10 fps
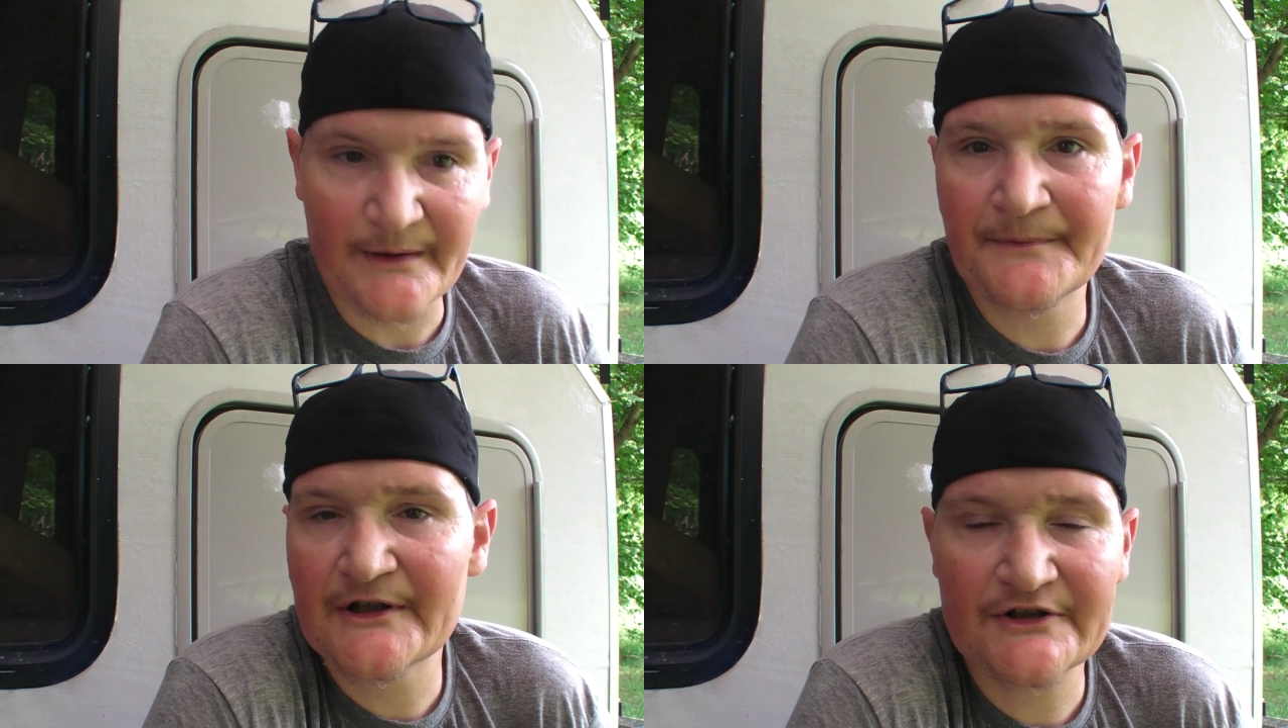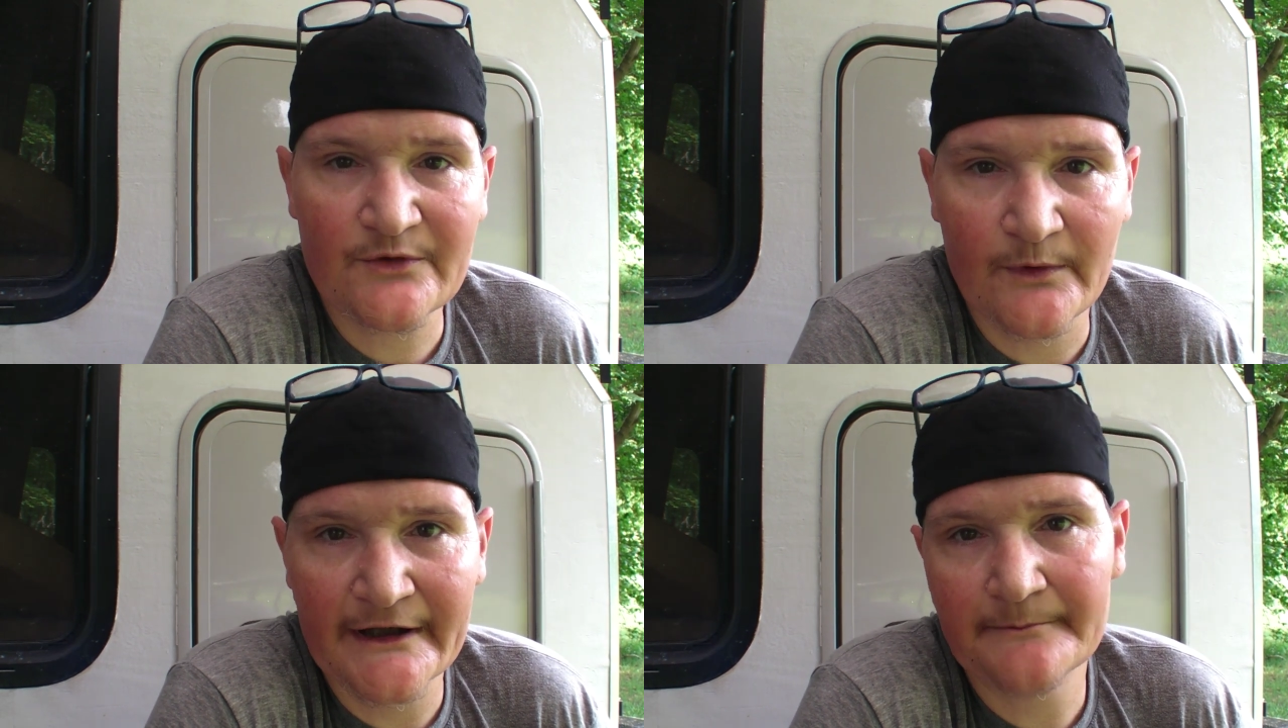dripping in
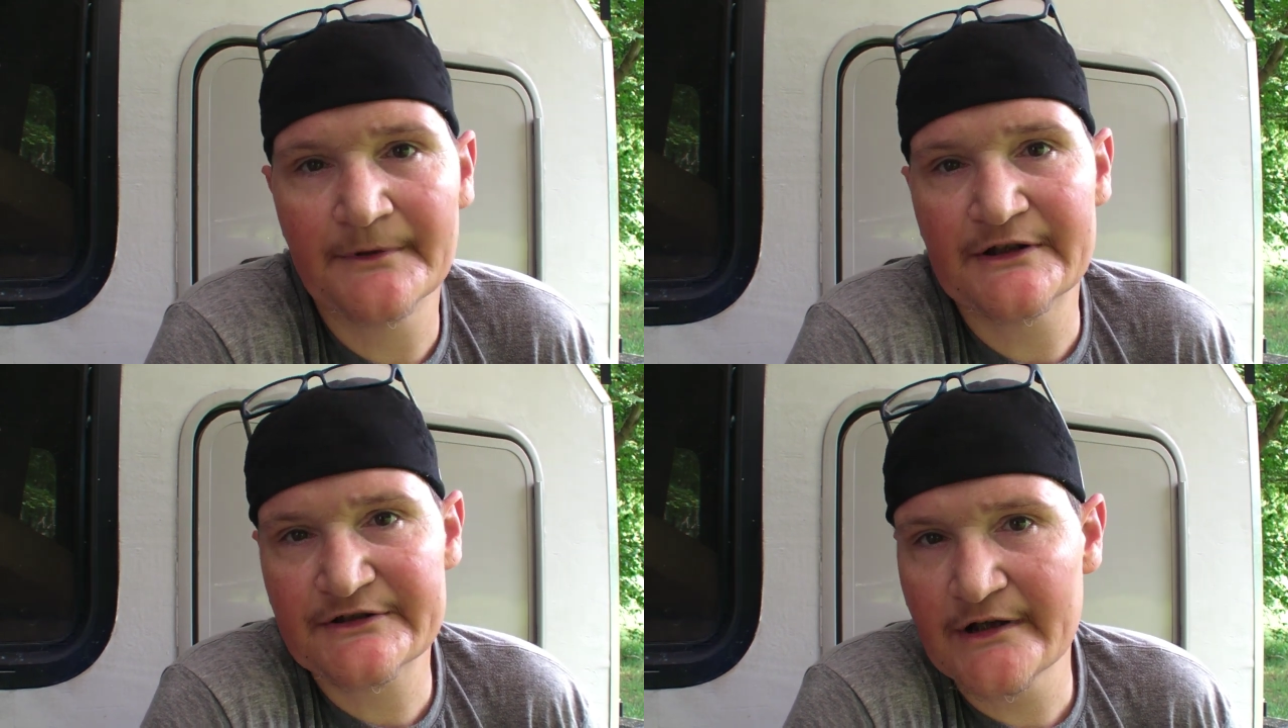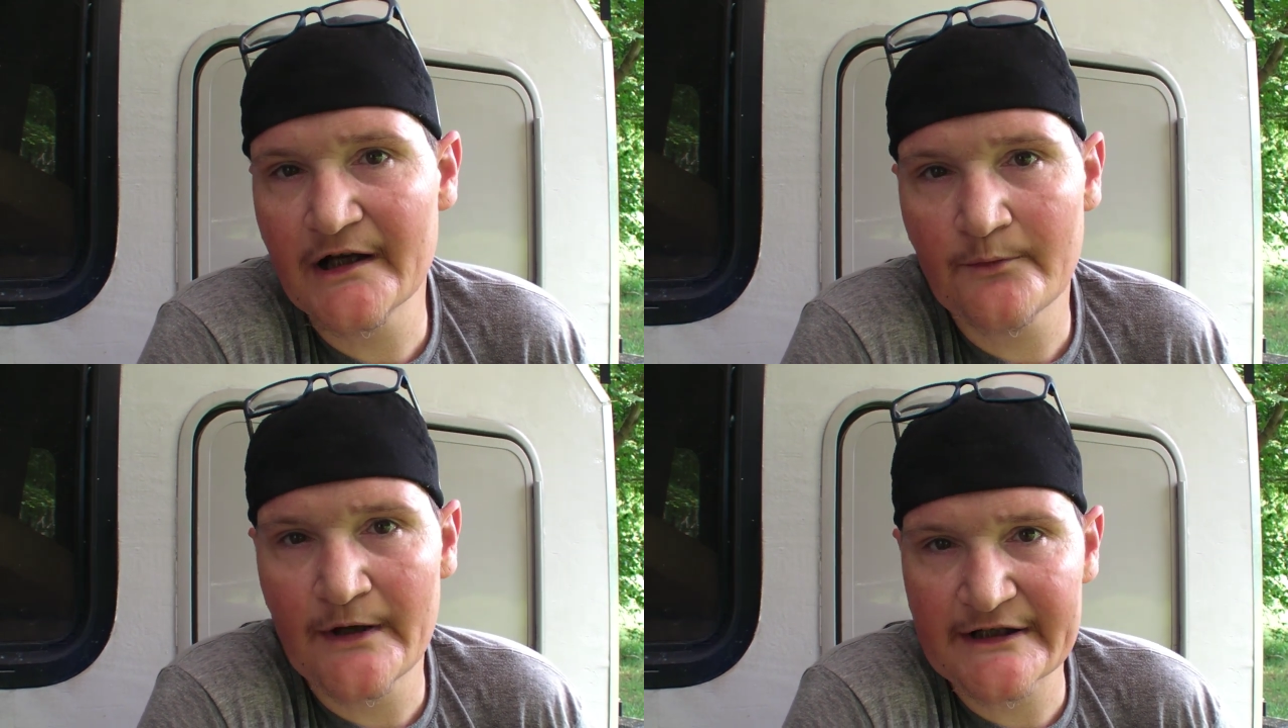sweat, but it's
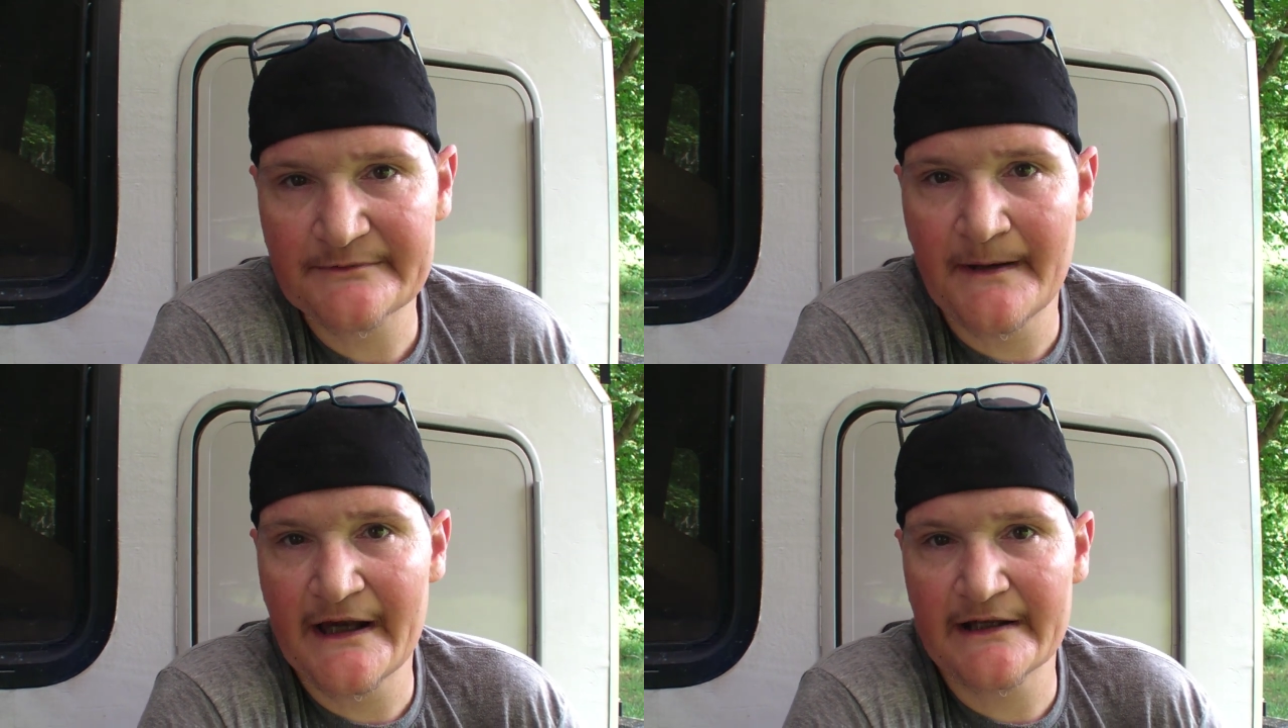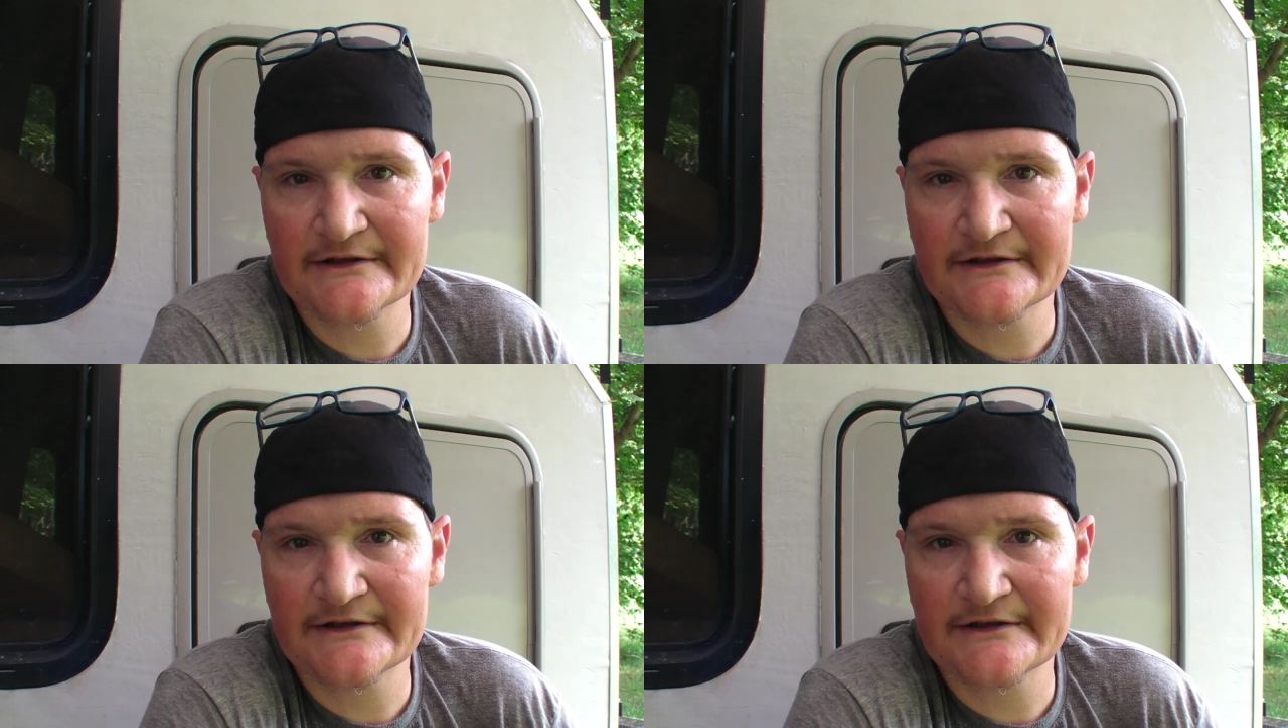not quite as bad